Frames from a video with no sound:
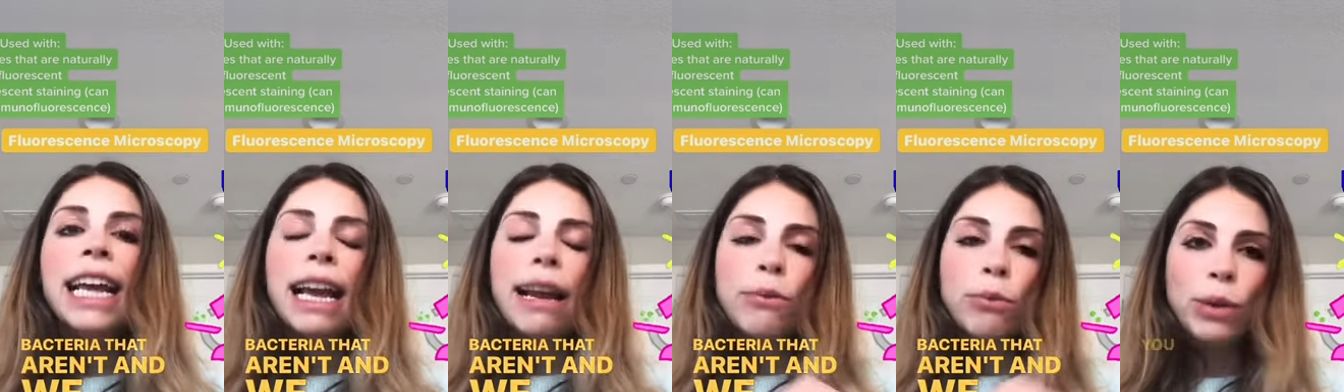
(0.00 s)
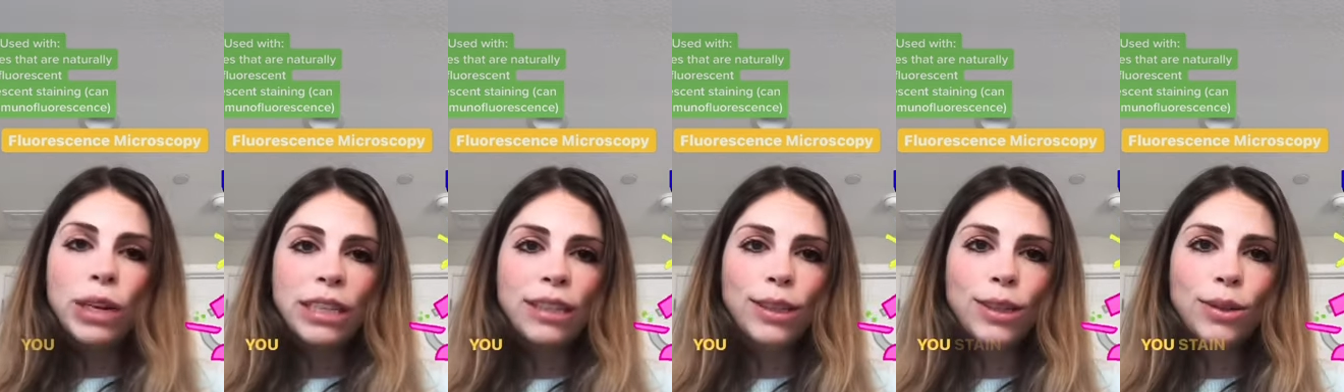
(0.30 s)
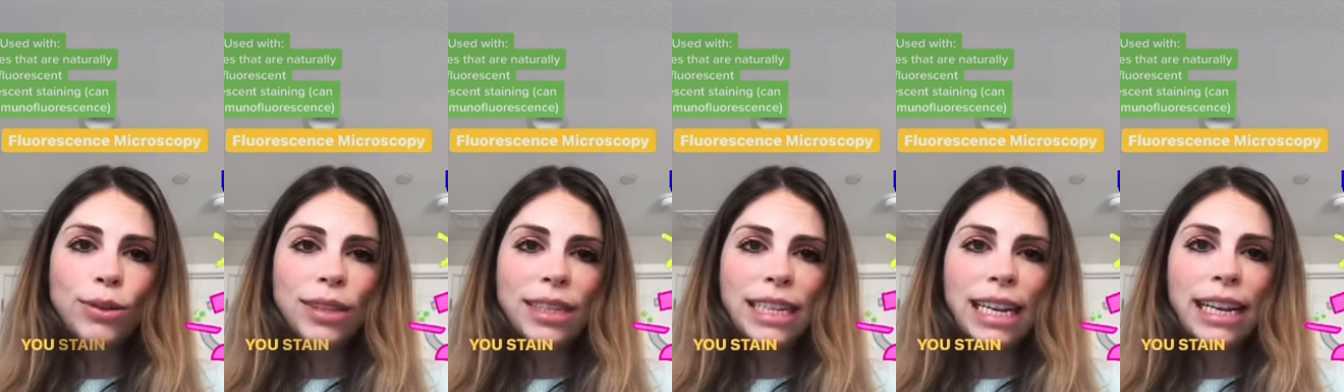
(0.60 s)
And once
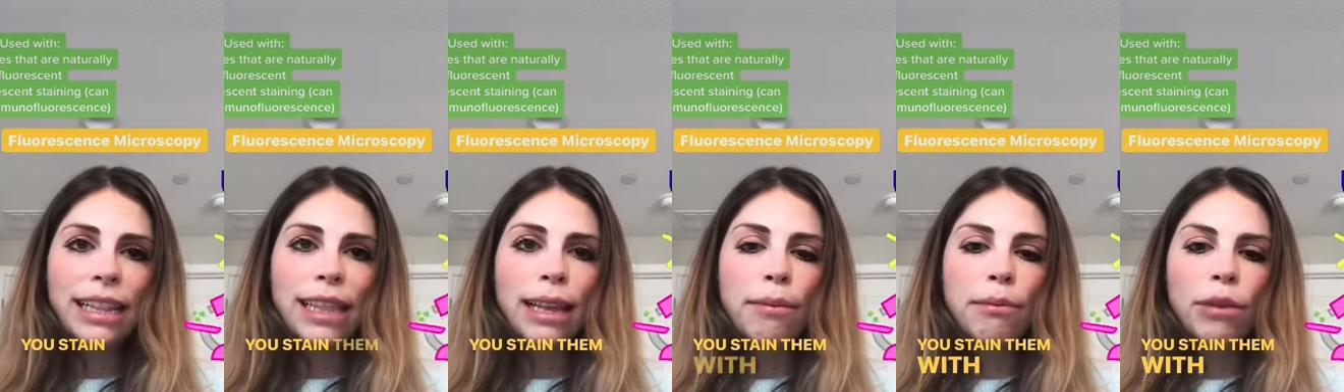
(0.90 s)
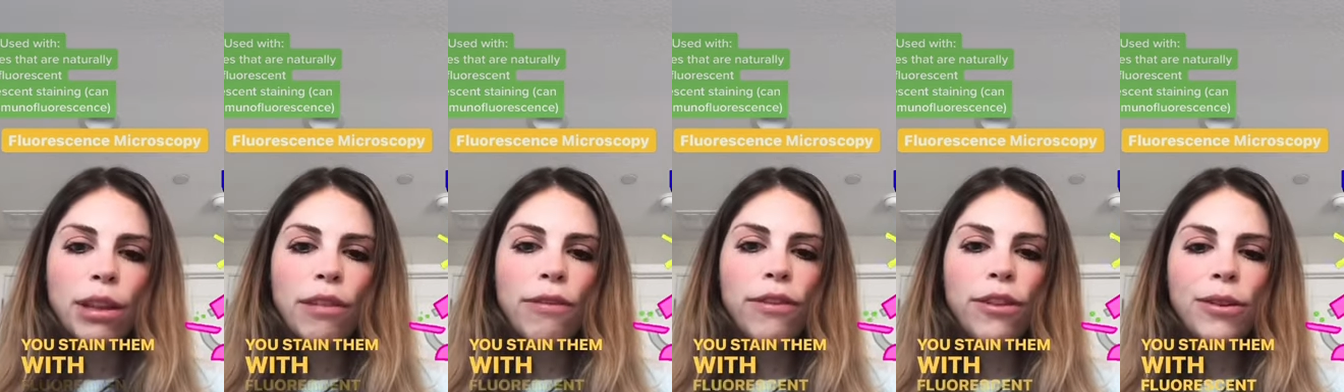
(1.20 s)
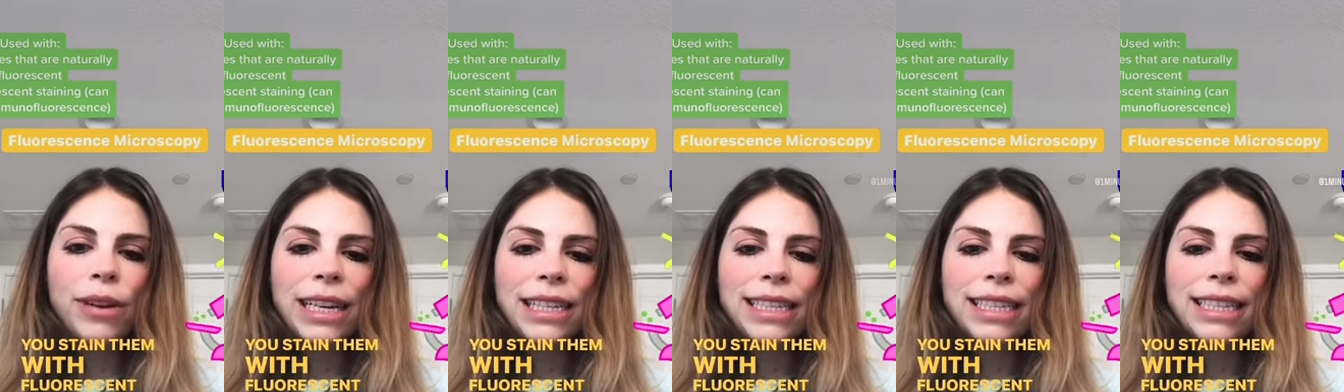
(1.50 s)
you stain them with
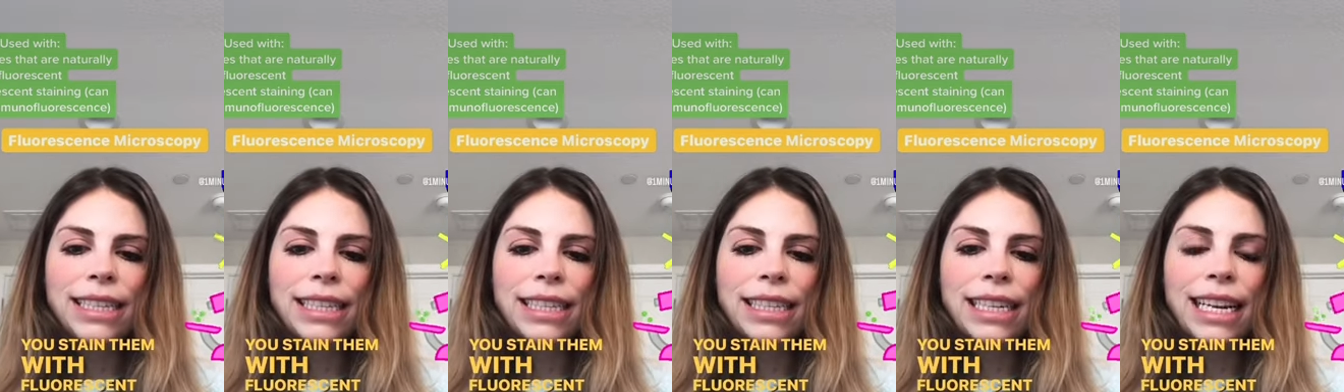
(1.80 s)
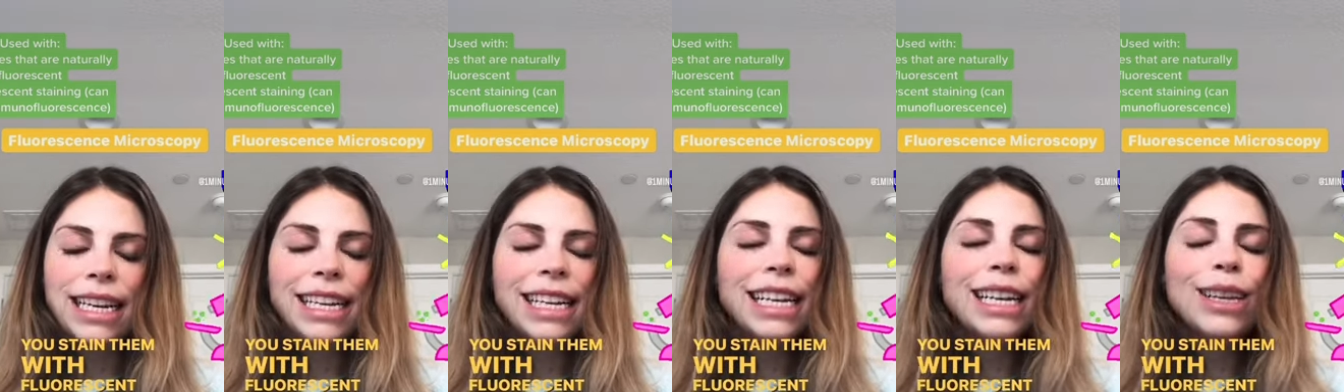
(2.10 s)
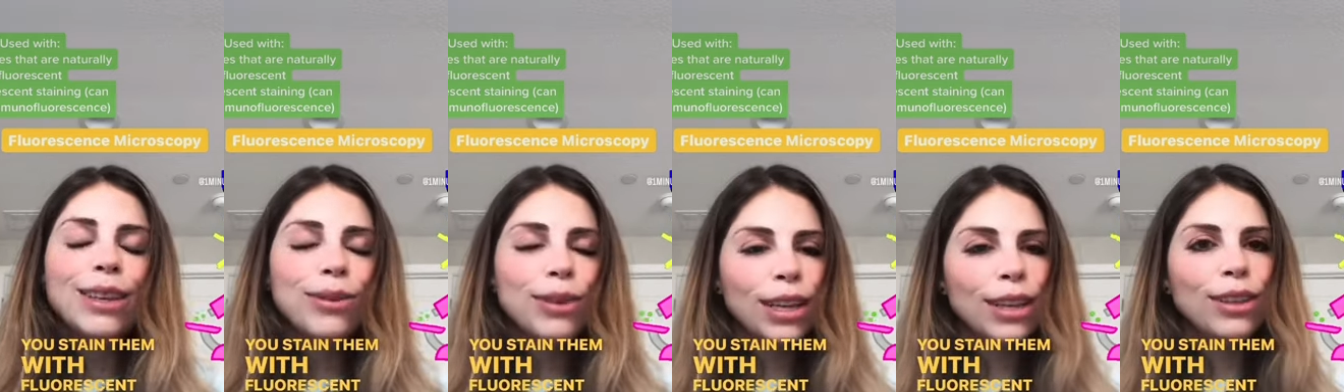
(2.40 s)
fluorescent
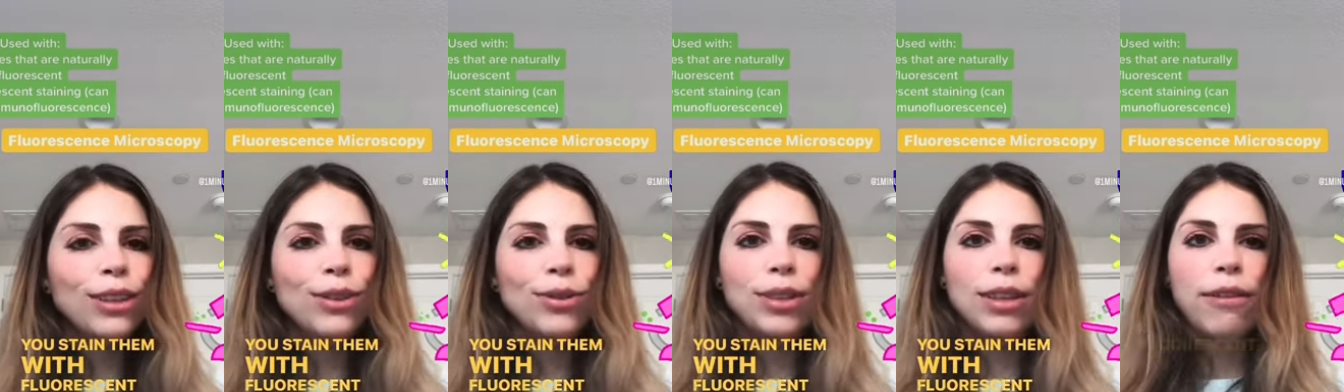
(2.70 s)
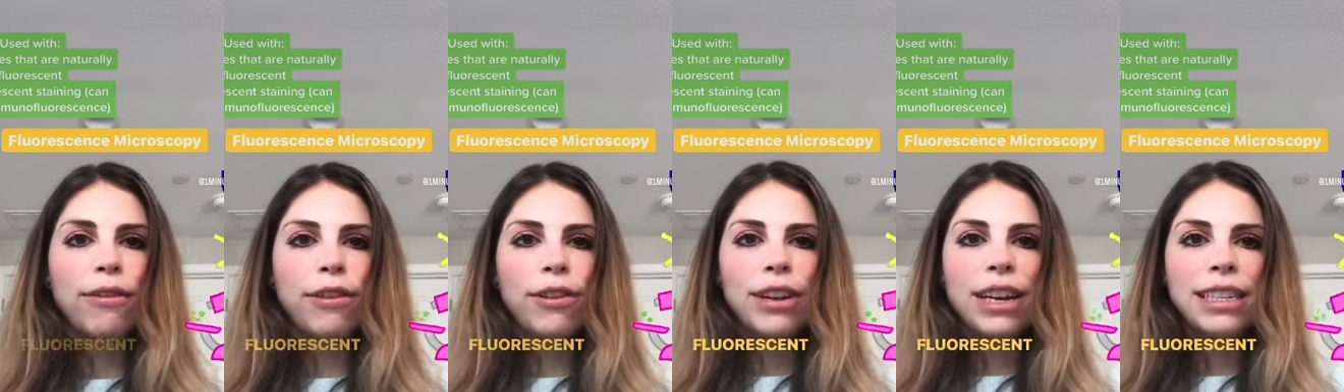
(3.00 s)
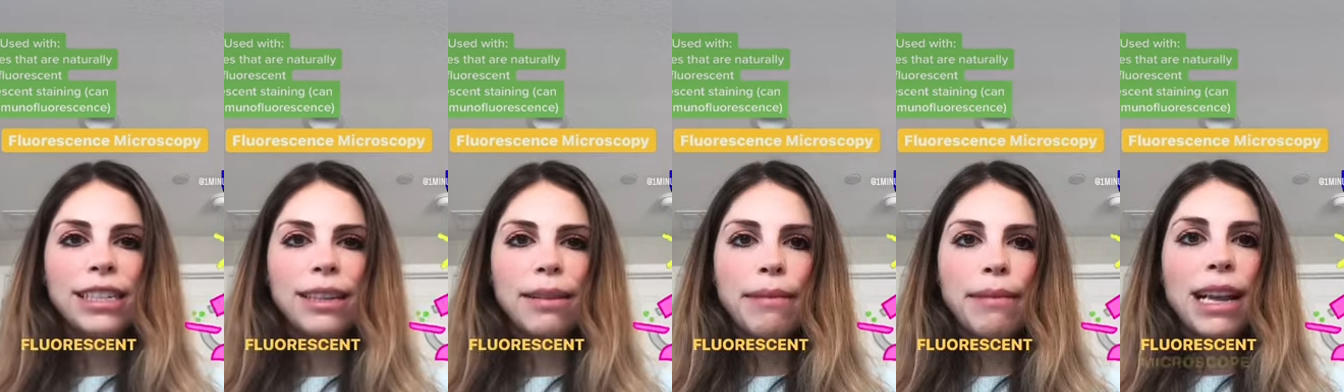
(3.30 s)
staining, you can use a
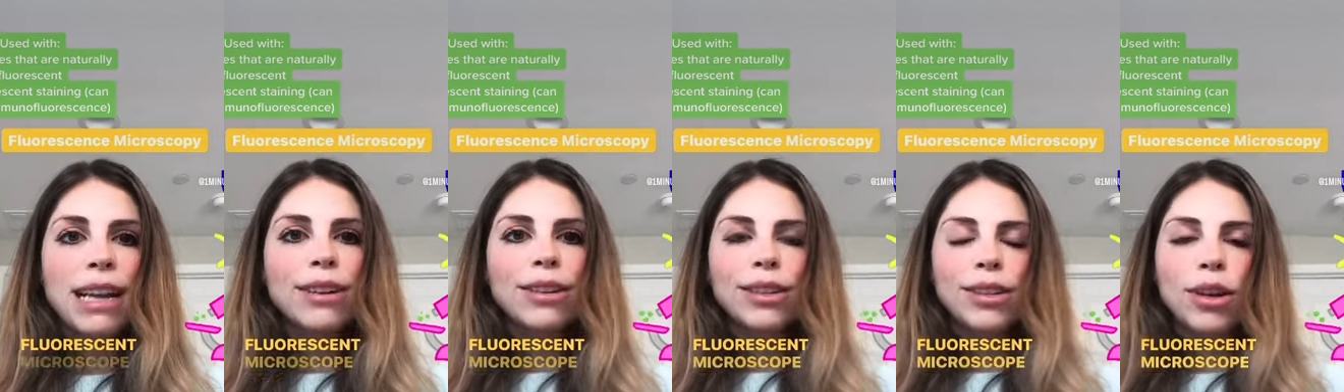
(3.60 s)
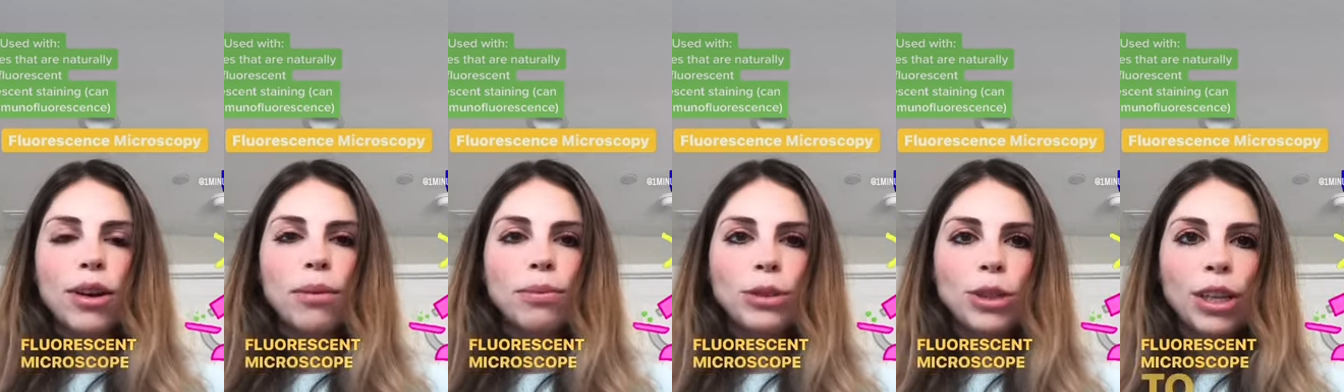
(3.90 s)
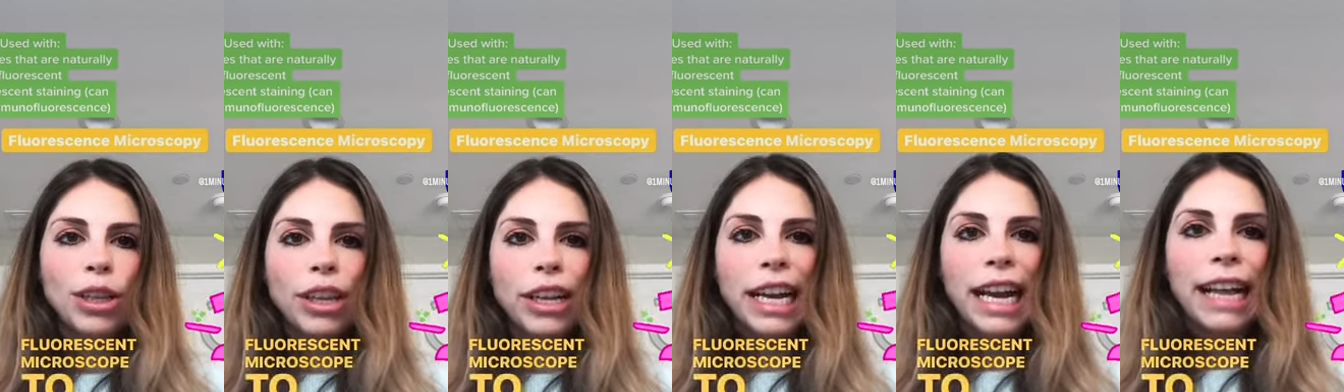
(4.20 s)
fluorescent microscope microscope
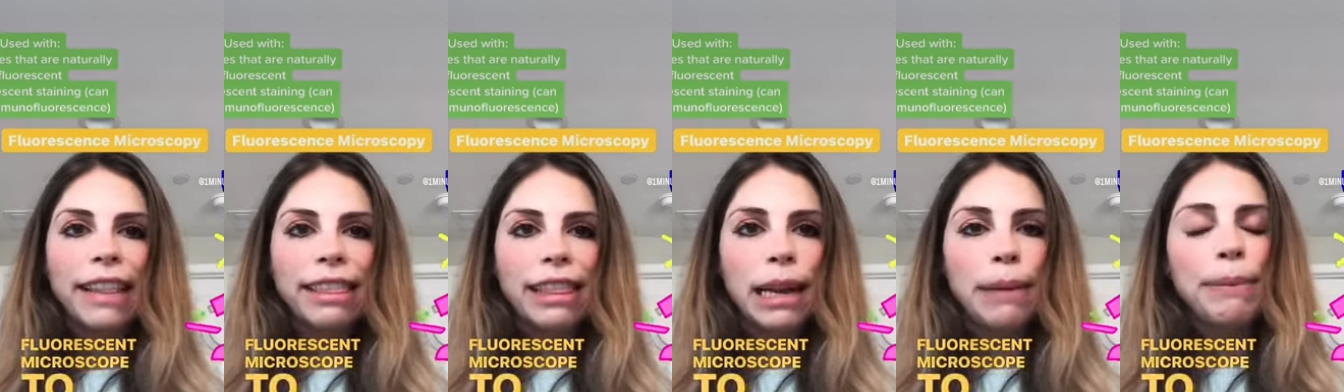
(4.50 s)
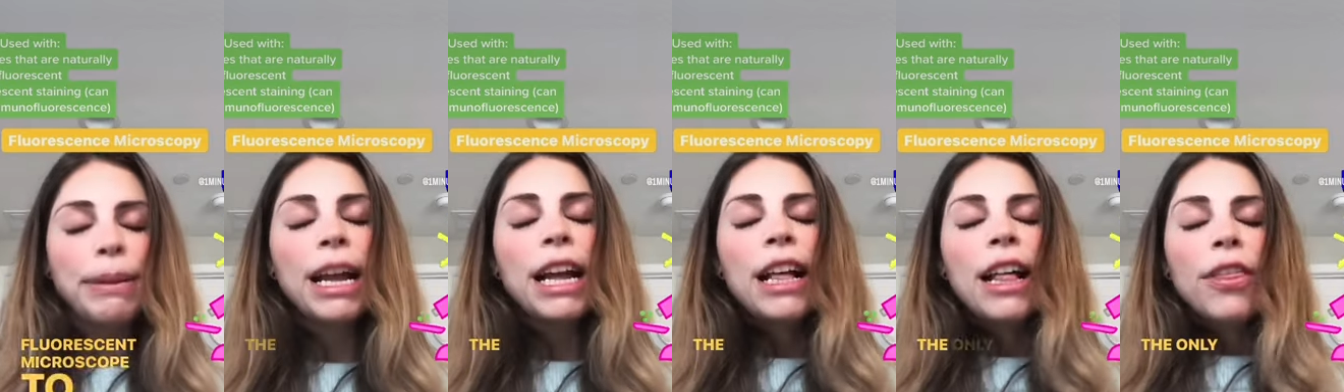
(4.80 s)
to look at them.